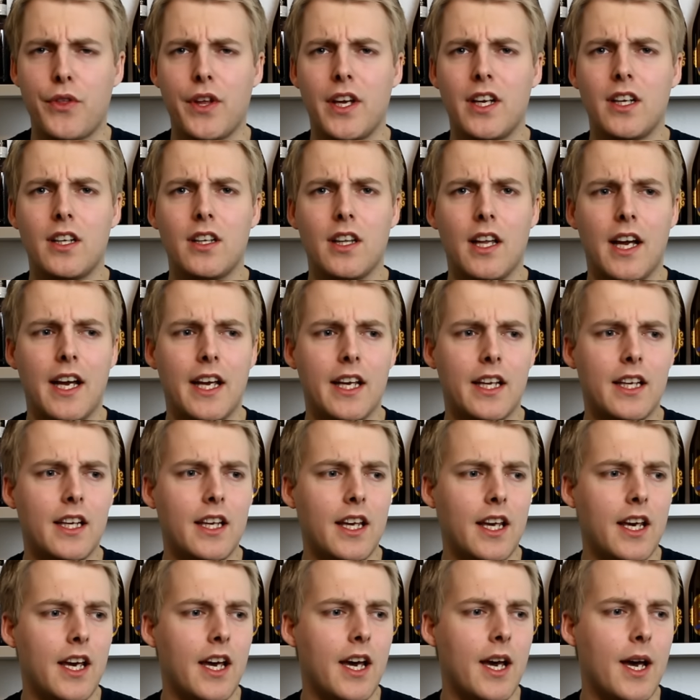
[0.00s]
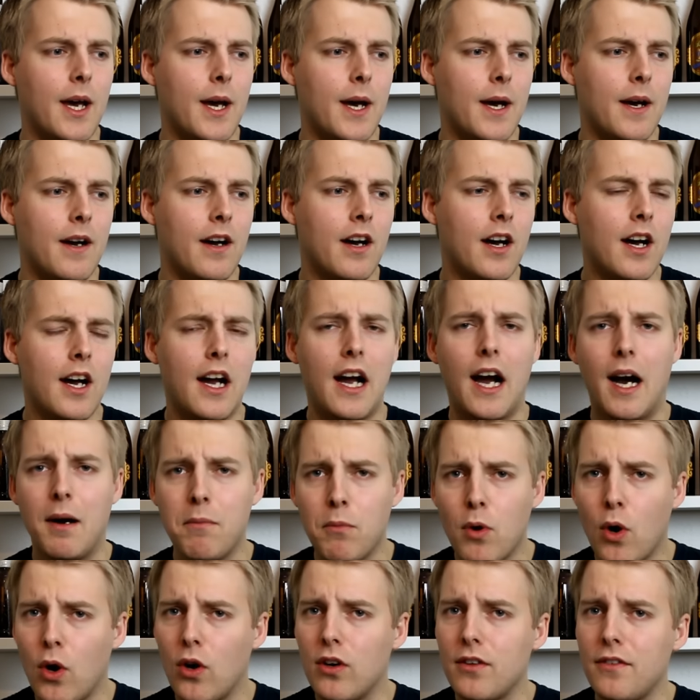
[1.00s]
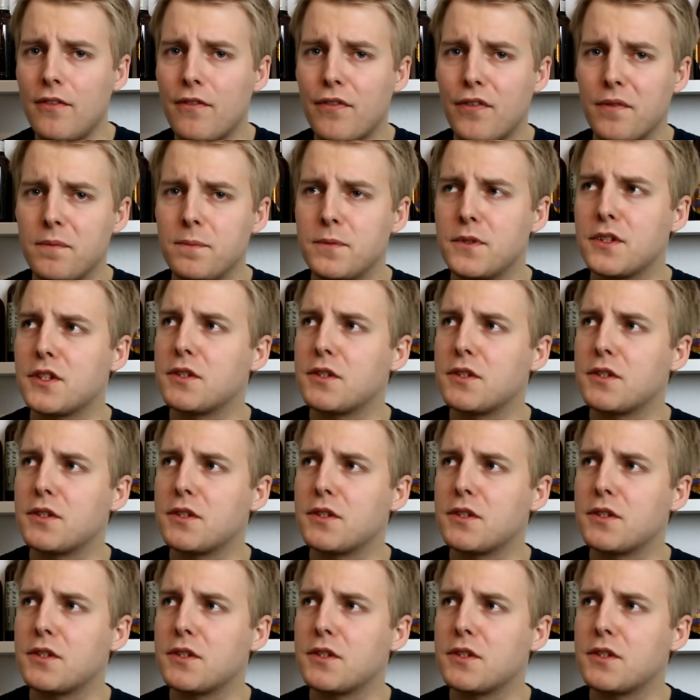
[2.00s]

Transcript: Think like uh, jamon from